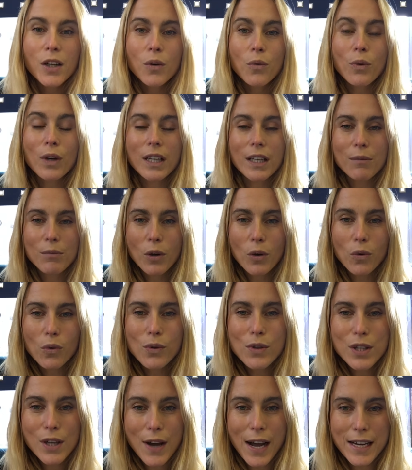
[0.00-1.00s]
William
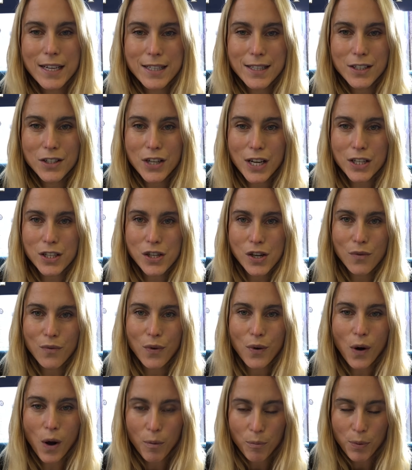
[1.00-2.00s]
also had a suggestion
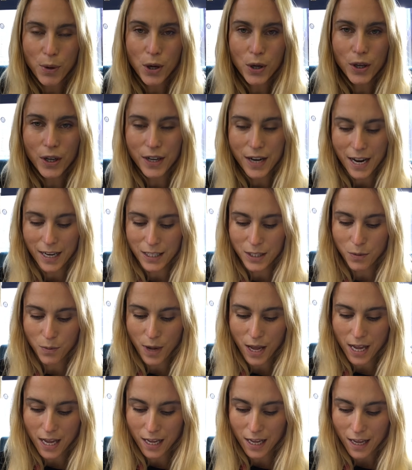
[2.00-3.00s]
for our book next
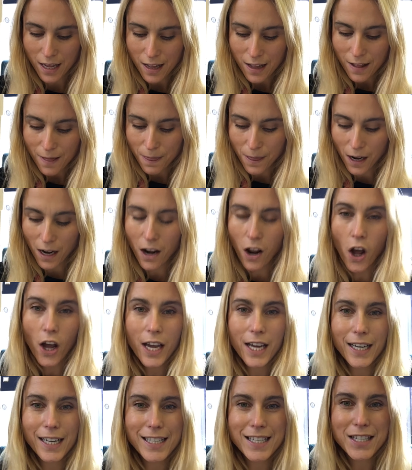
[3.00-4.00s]
week, The
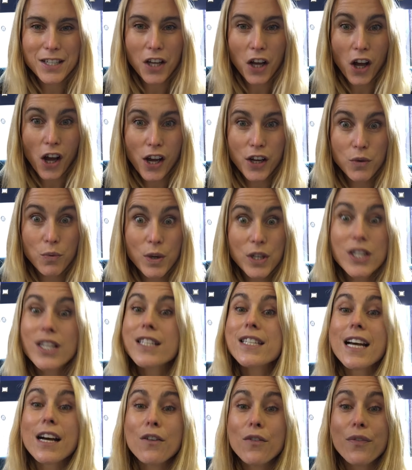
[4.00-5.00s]
Lion Inside, which
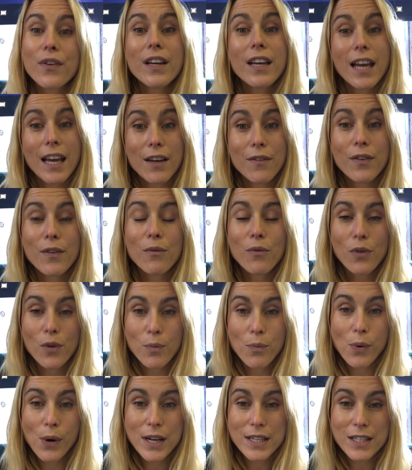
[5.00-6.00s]
Adelphi gave him for a
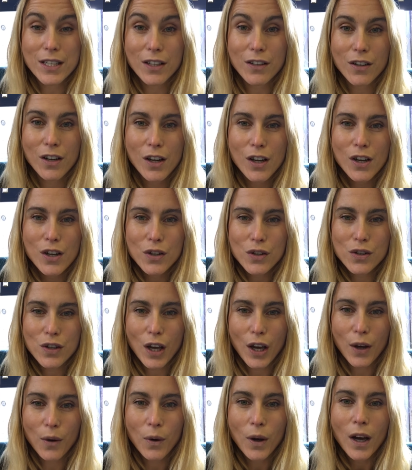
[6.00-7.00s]
present.
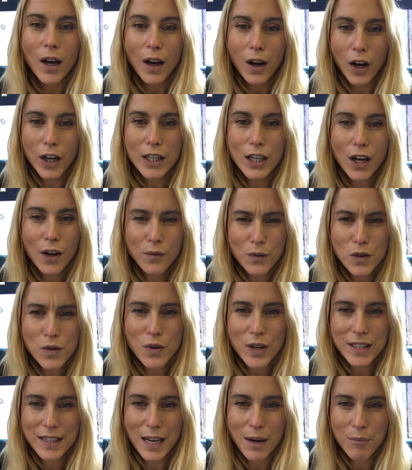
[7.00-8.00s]
So I'd love to
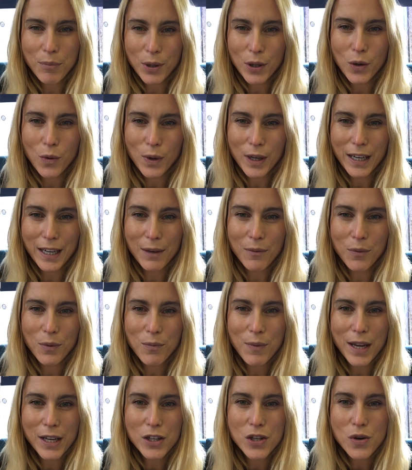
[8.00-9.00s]
read that book, William. We'll
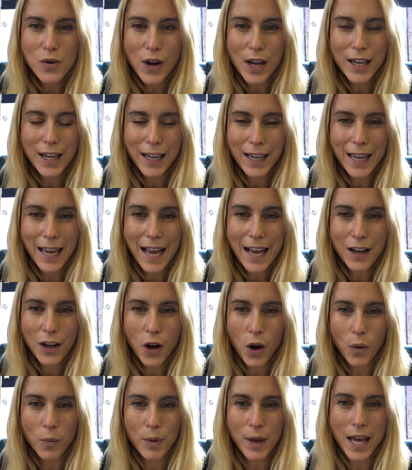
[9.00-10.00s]
make sure I can get a
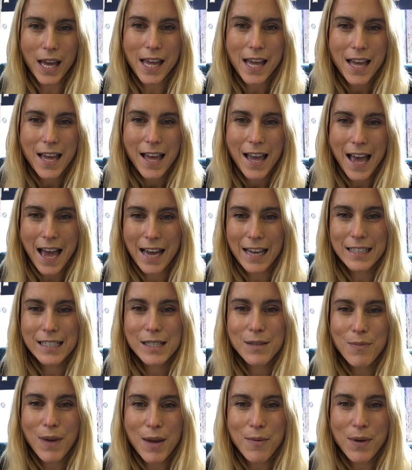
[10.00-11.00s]
copy
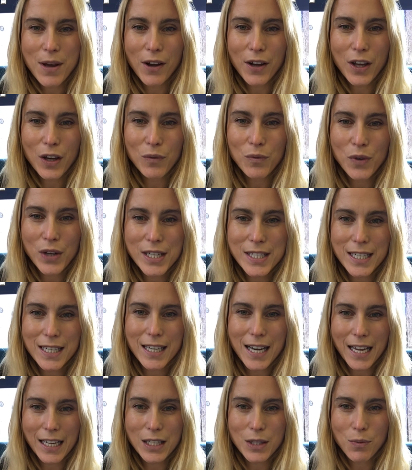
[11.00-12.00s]
and maybe I can read it
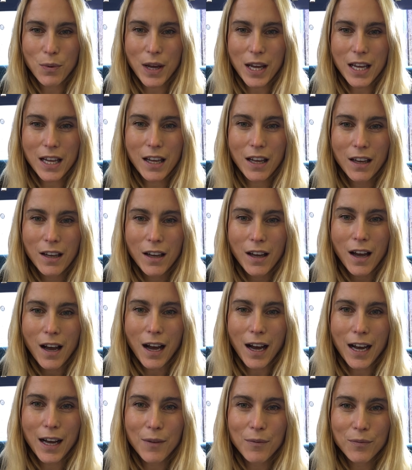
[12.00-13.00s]
next week
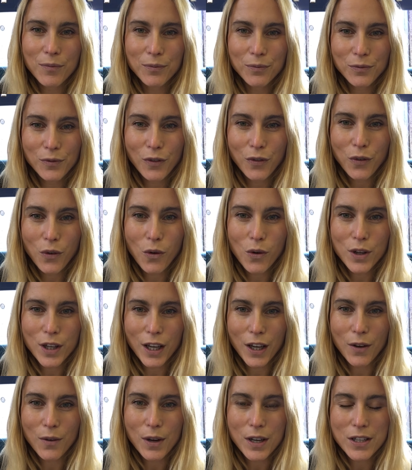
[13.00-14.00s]
for
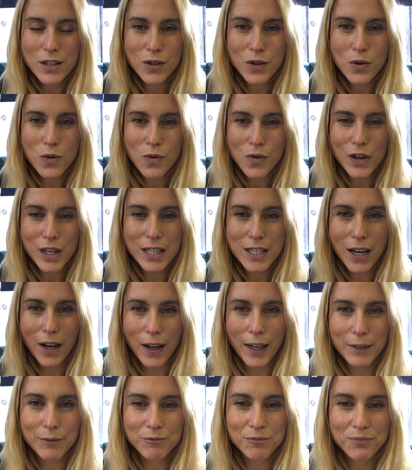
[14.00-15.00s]
you at story
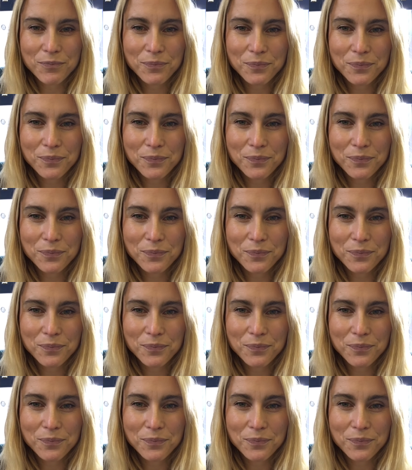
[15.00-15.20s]
time.